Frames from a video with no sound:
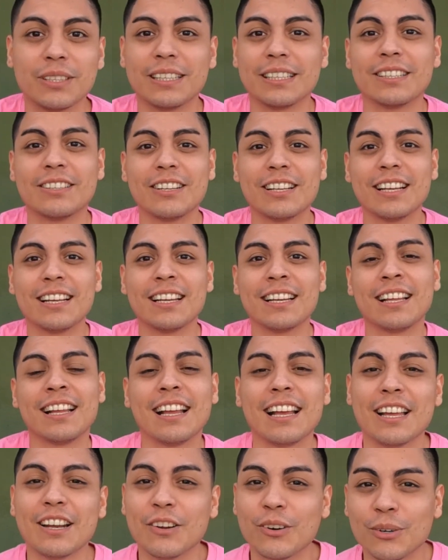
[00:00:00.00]
the internet
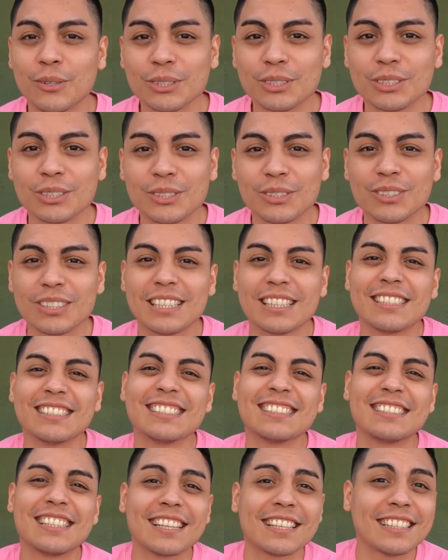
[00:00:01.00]
and also get a
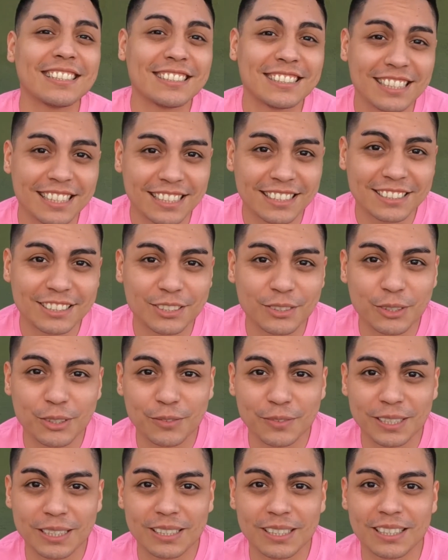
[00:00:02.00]
second chance to go
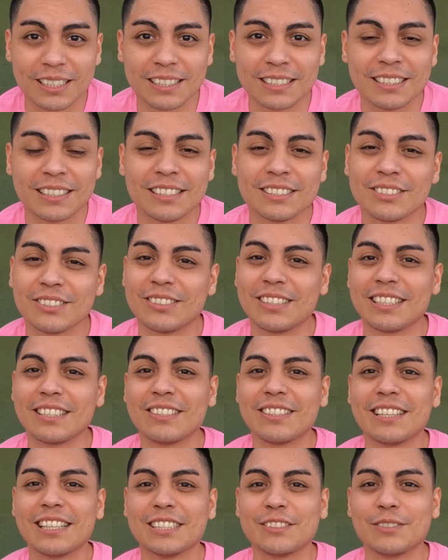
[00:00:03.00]
to VCon. So thank
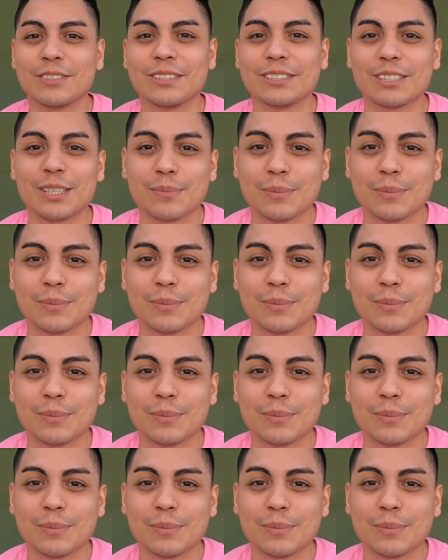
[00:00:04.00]
you guys for this